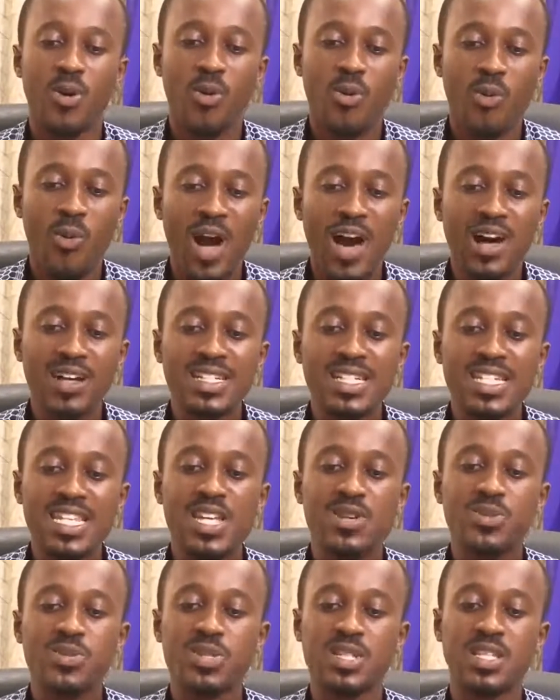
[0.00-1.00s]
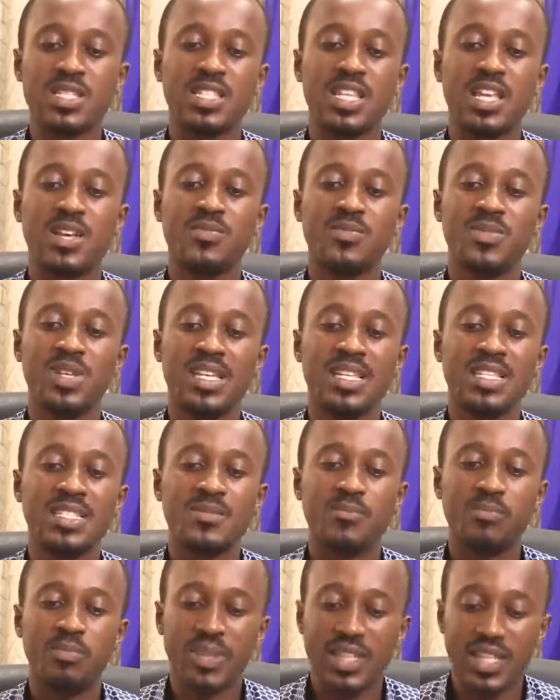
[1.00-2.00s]
while new system is
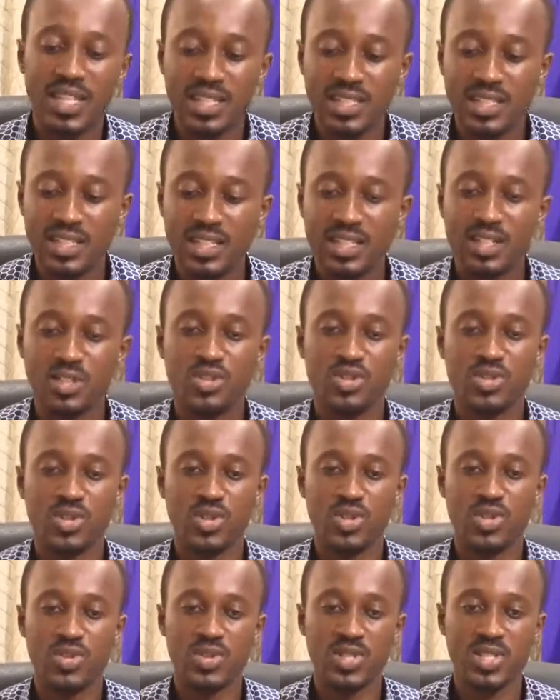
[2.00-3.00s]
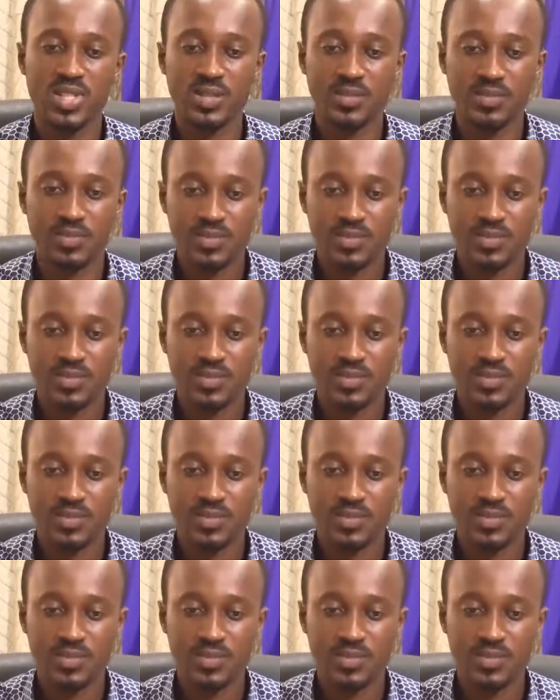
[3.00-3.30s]
being introduced.